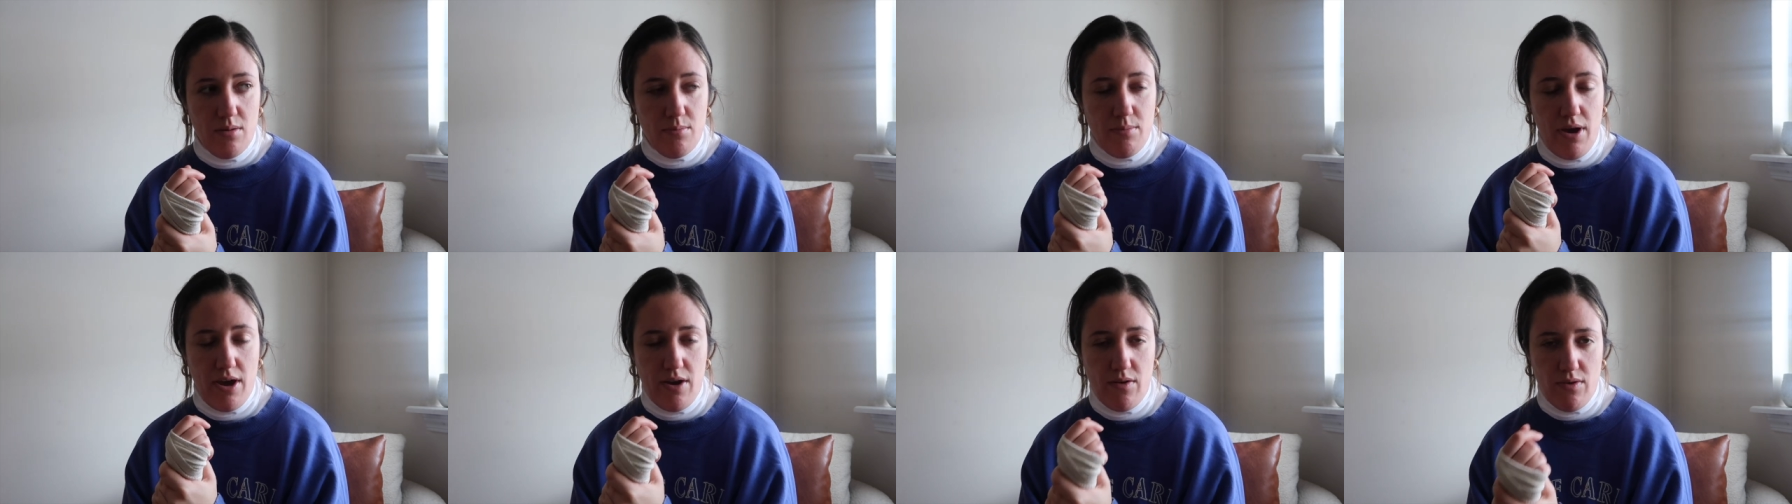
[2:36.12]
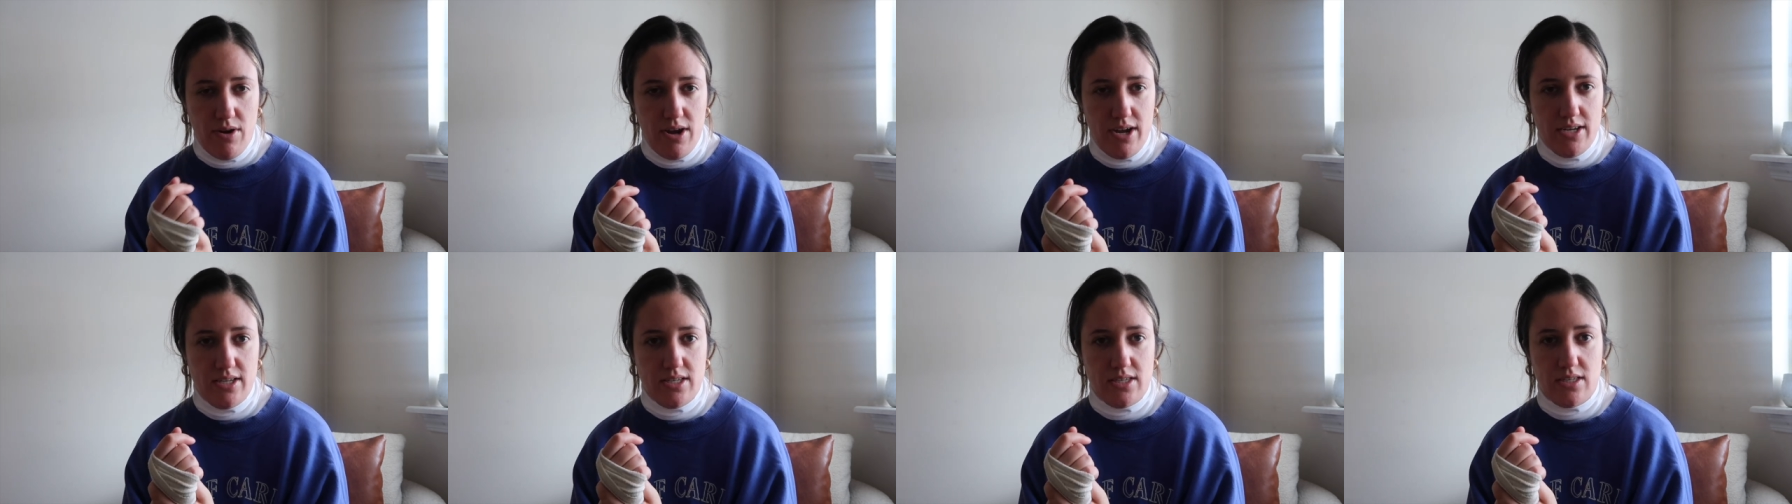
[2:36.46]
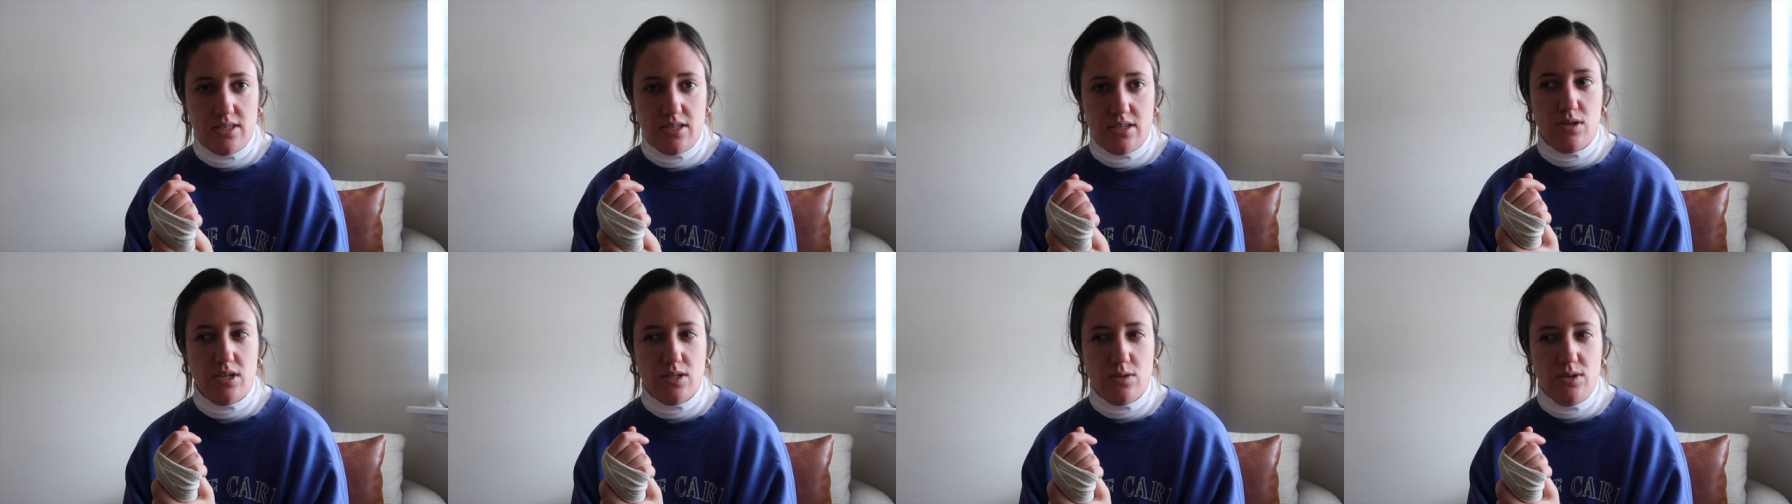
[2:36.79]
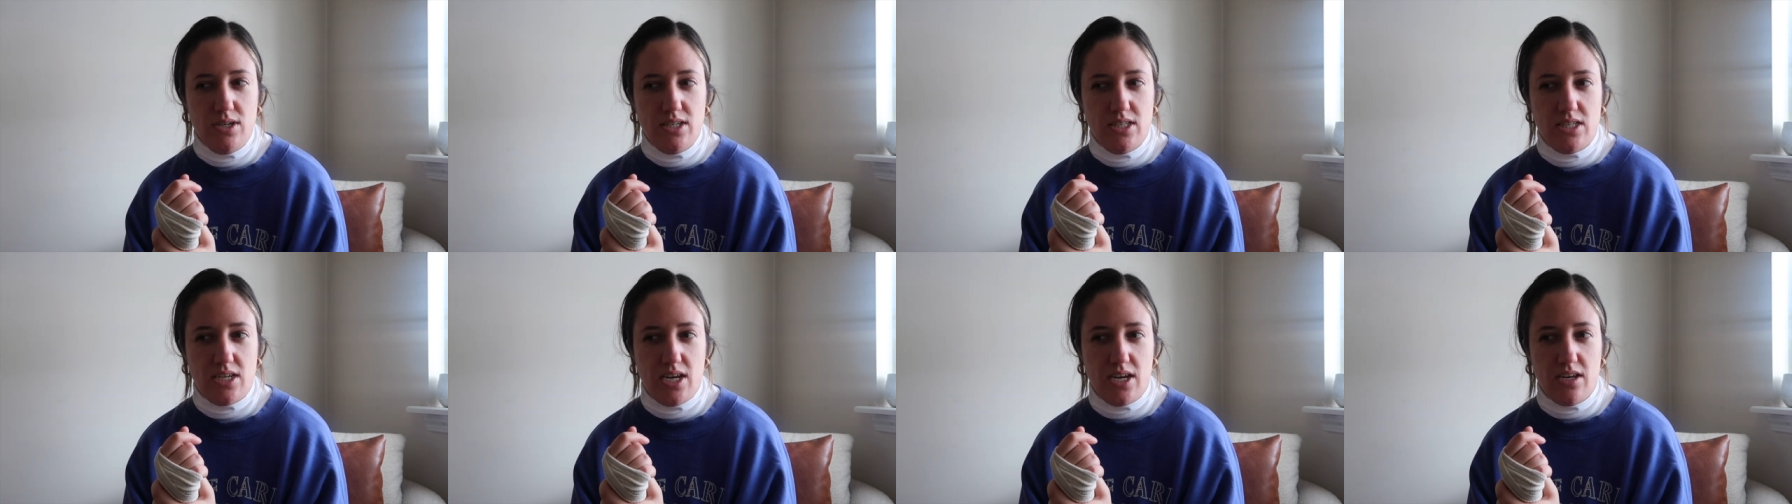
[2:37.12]
my wrist. So that's why
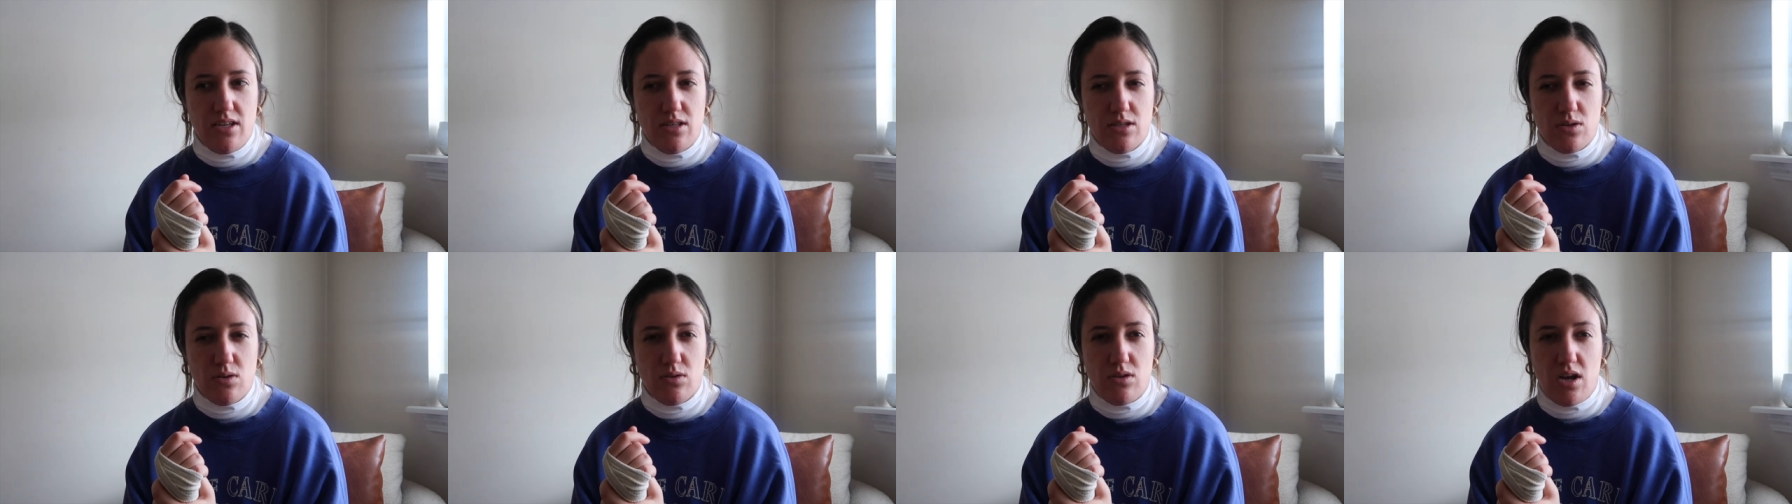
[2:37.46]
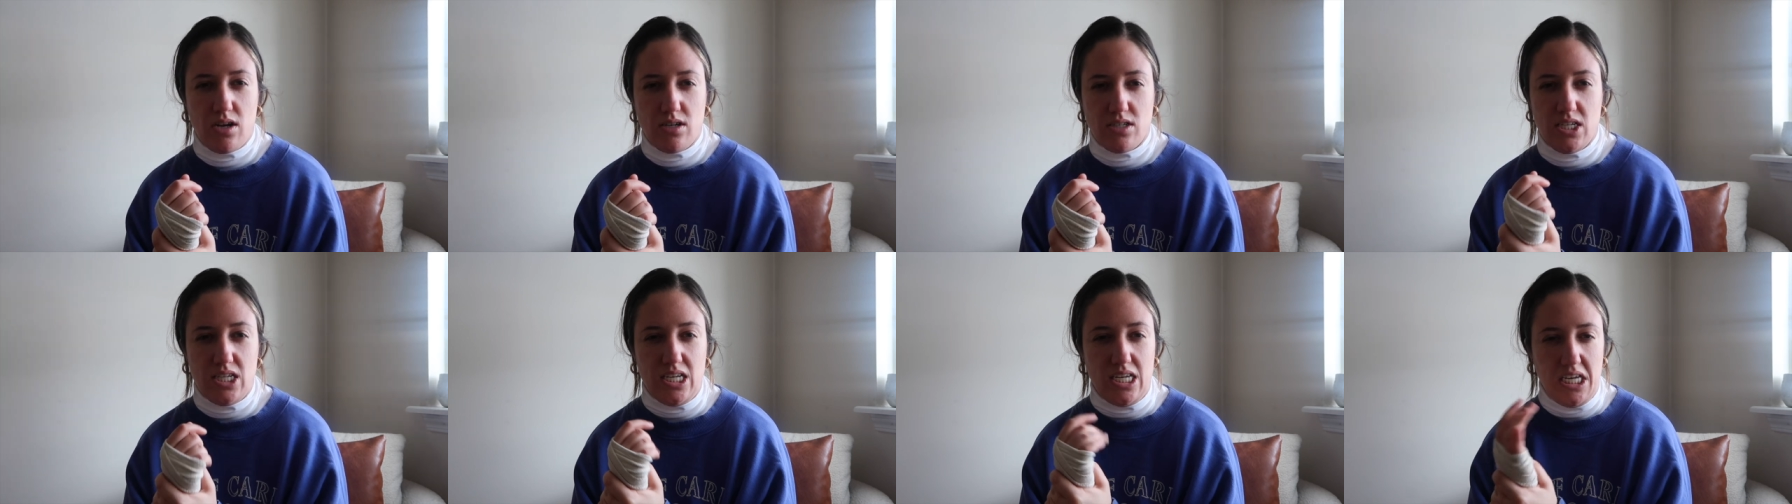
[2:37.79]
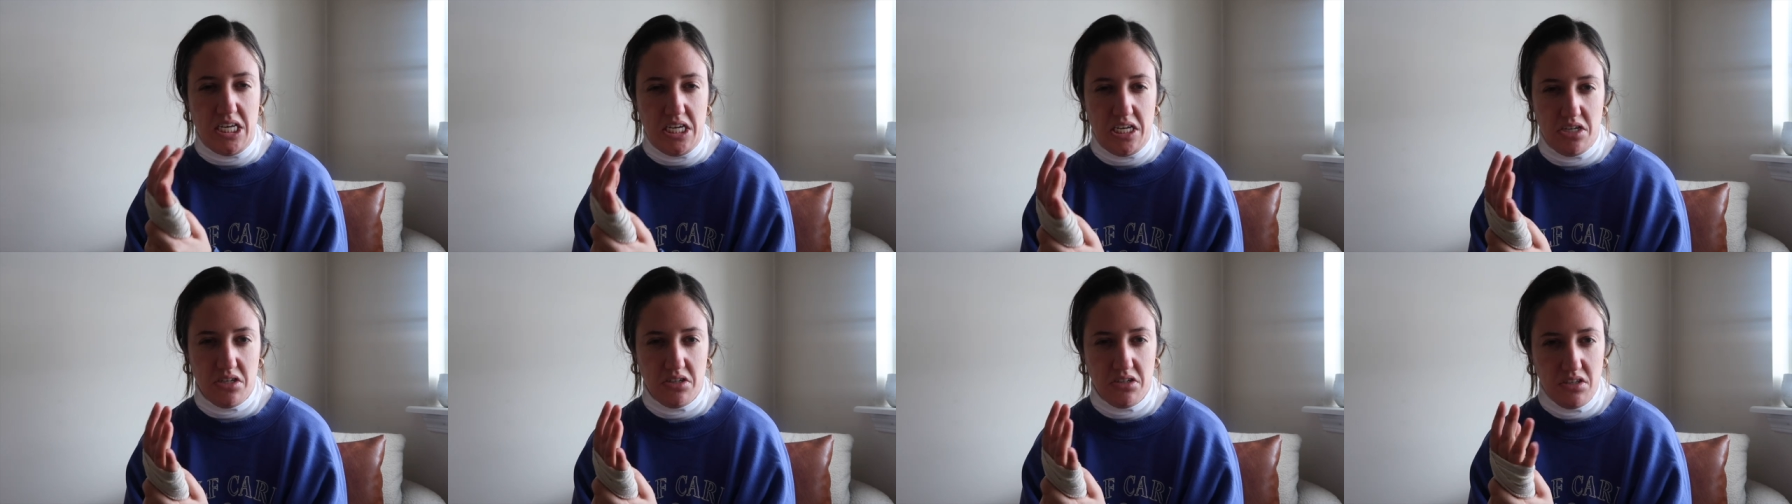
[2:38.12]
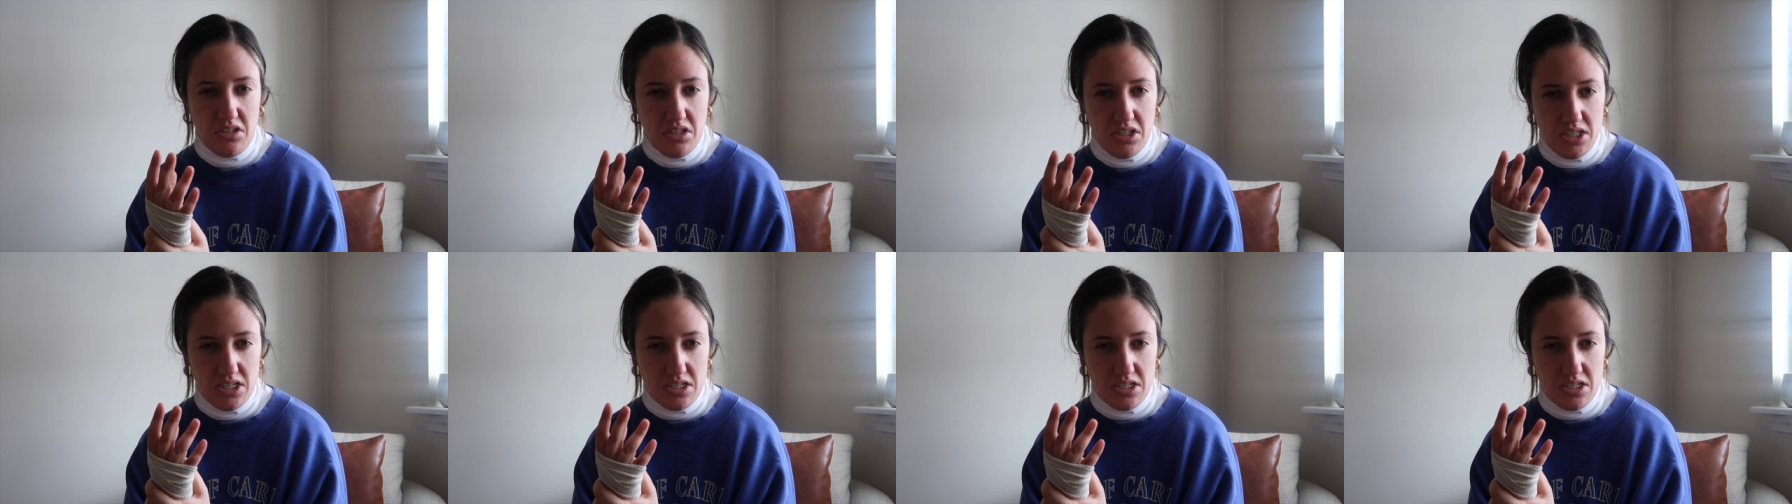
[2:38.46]
it's taking so long to heal